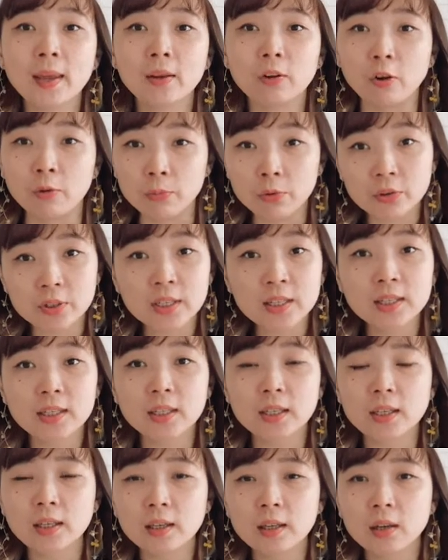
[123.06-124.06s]

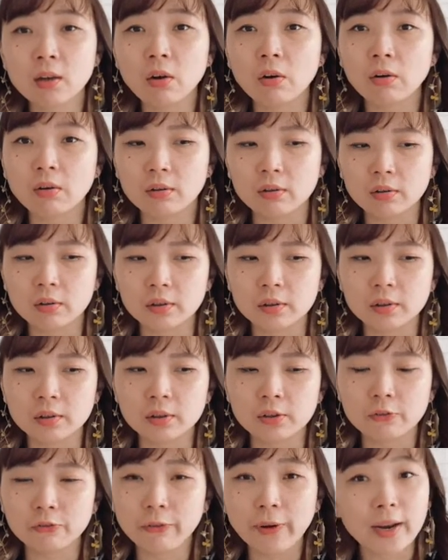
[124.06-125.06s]
community or
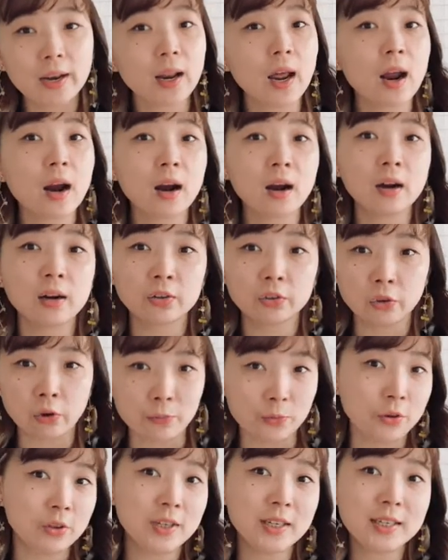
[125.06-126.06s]
fine art
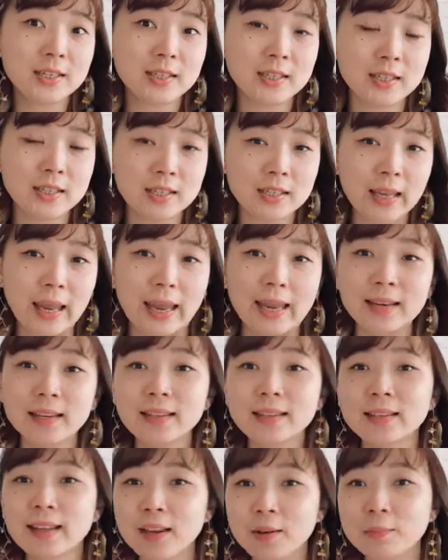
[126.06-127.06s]
community, any
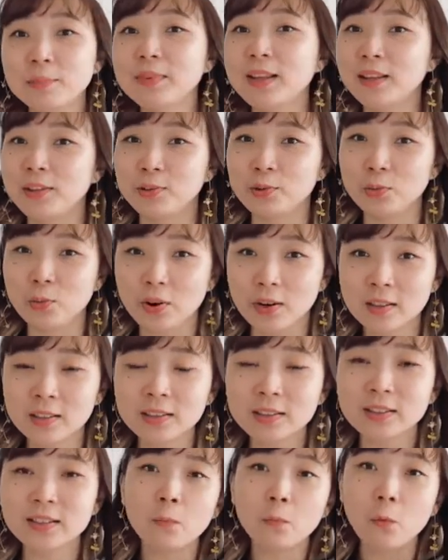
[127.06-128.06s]
type that you
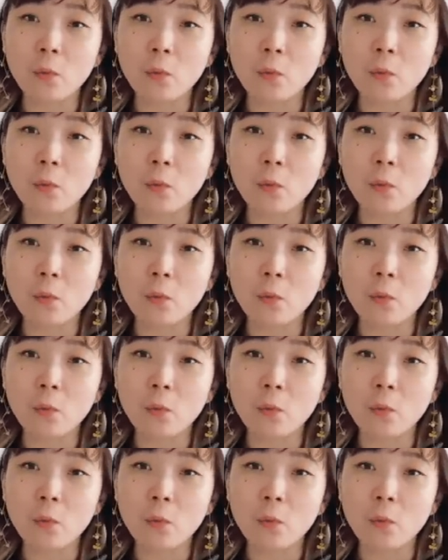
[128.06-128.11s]
want.